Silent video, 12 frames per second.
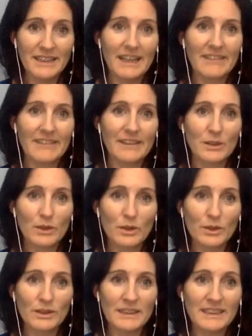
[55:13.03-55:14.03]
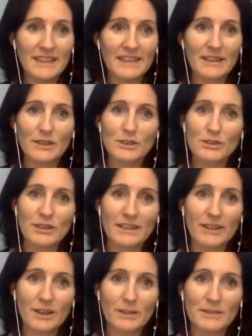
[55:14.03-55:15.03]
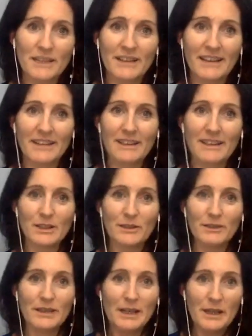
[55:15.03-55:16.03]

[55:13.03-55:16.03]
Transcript: and then you cool it and then you strain the herbs out and then you